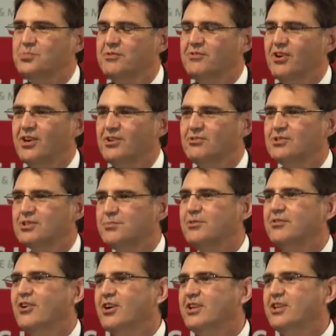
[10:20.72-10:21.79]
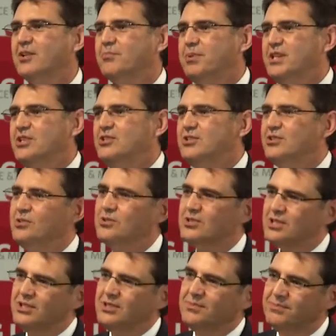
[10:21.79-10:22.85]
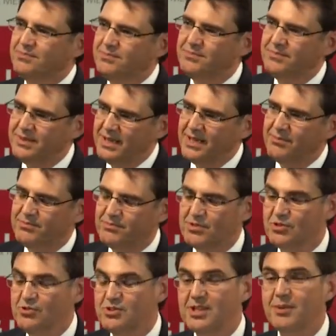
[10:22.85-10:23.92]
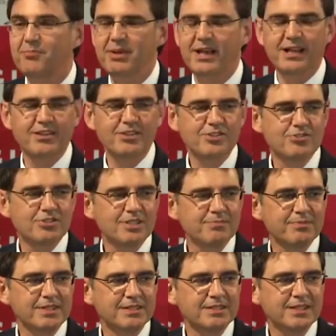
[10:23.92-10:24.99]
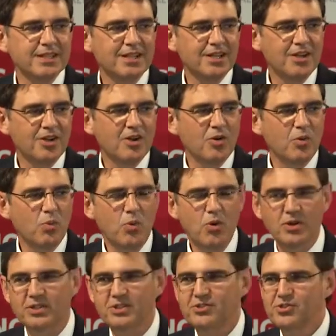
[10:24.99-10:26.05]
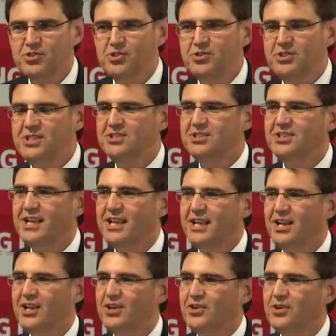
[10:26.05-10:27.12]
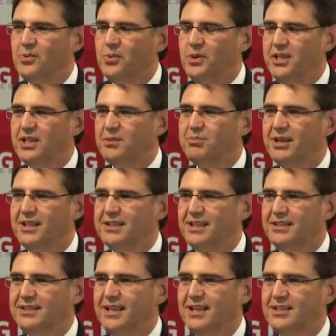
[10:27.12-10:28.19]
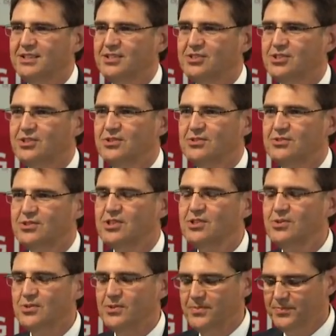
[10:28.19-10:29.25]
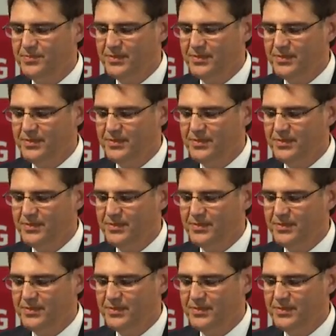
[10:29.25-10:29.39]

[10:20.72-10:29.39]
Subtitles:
provider or to provide an opinion or to do some part of the treatment, what duty do they owe? Well, you could break that down into two.